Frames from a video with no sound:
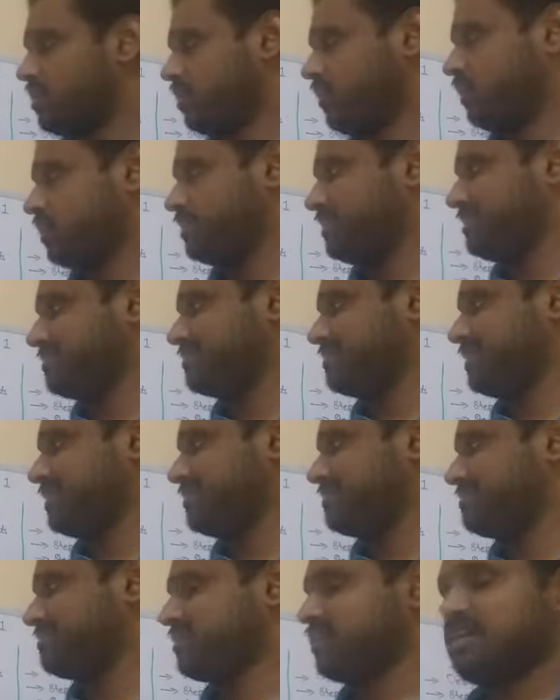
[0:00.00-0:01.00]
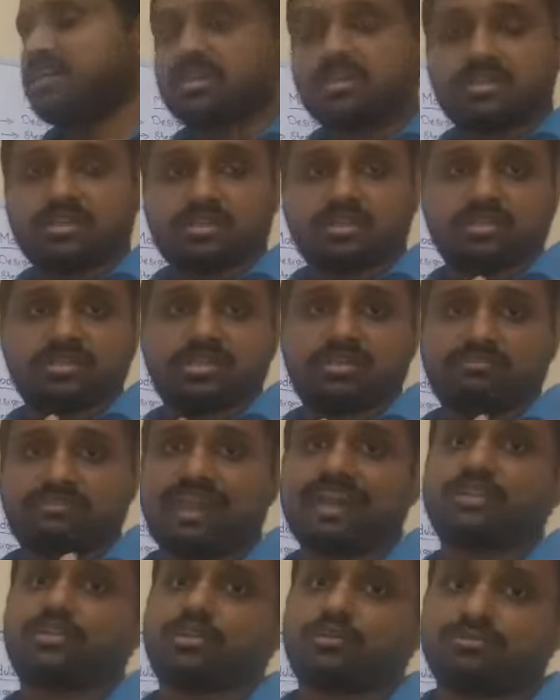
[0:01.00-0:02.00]
all these things, the
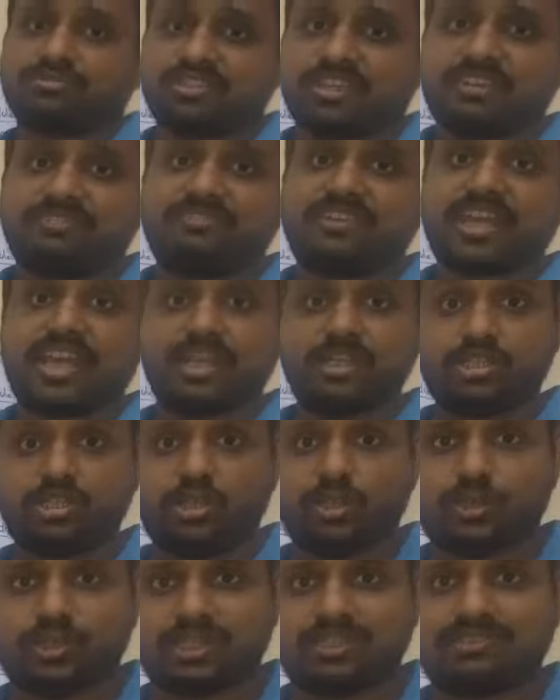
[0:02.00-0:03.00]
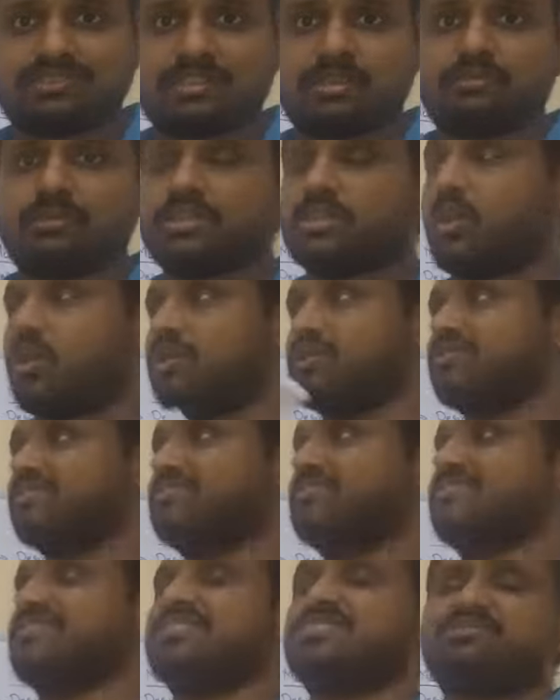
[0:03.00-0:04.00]
factor of safety, endurance limit, all
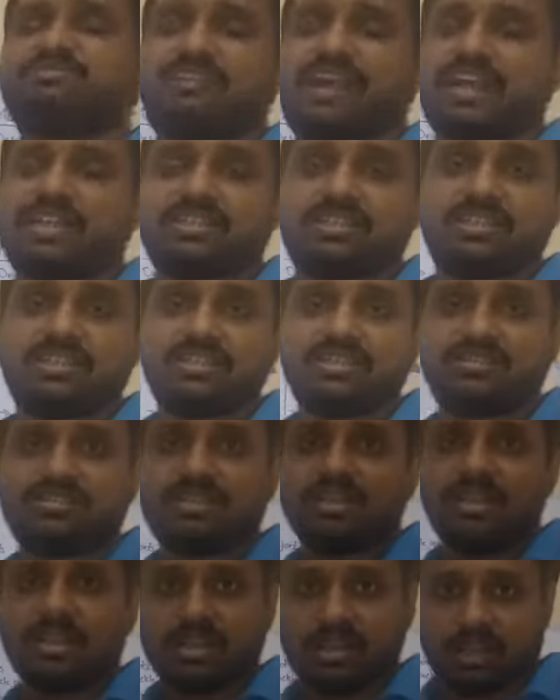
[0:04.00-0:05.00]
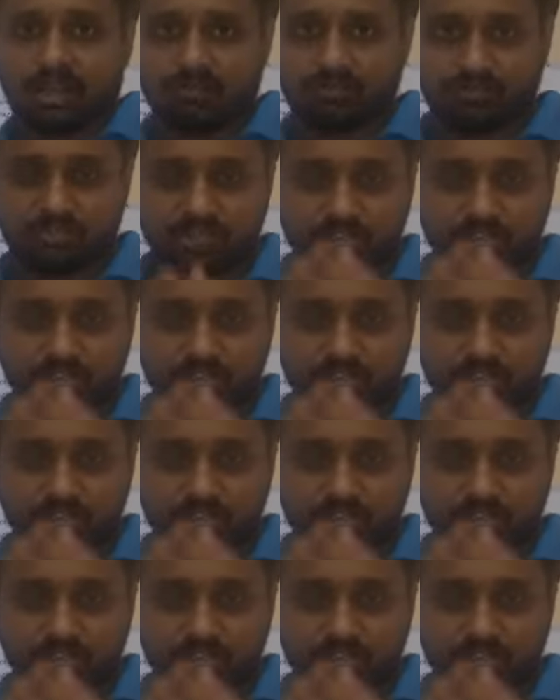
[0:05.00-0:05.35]
such factors comes